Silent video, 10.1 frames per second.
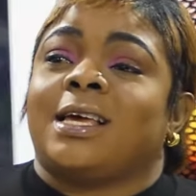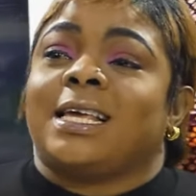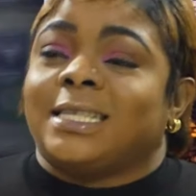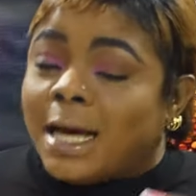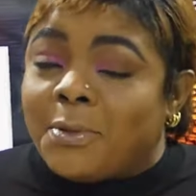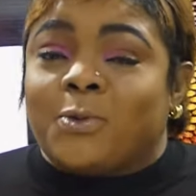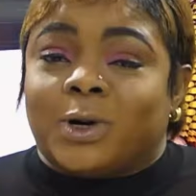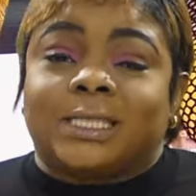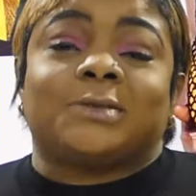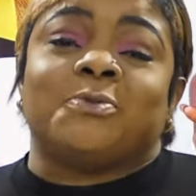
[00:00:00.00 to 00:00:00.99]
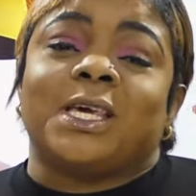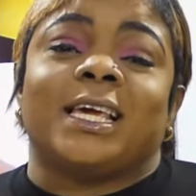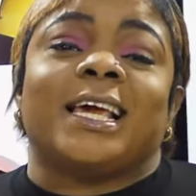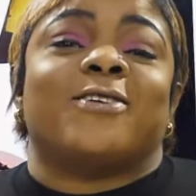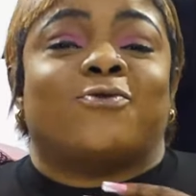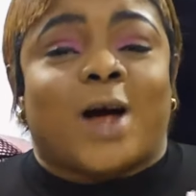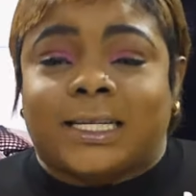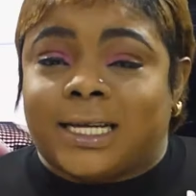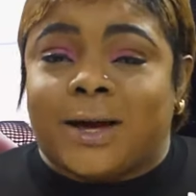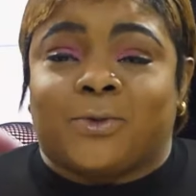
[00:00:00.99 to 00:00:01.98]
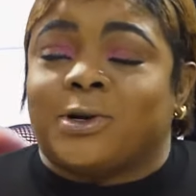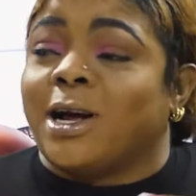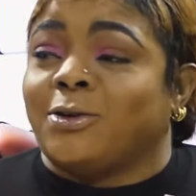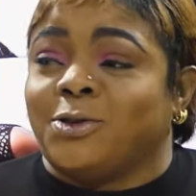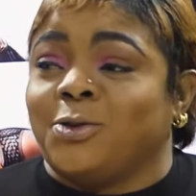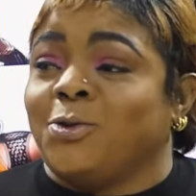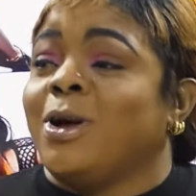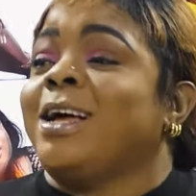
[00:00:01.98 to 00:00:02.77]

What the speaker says: That be what me in Brad Diamond I'll do.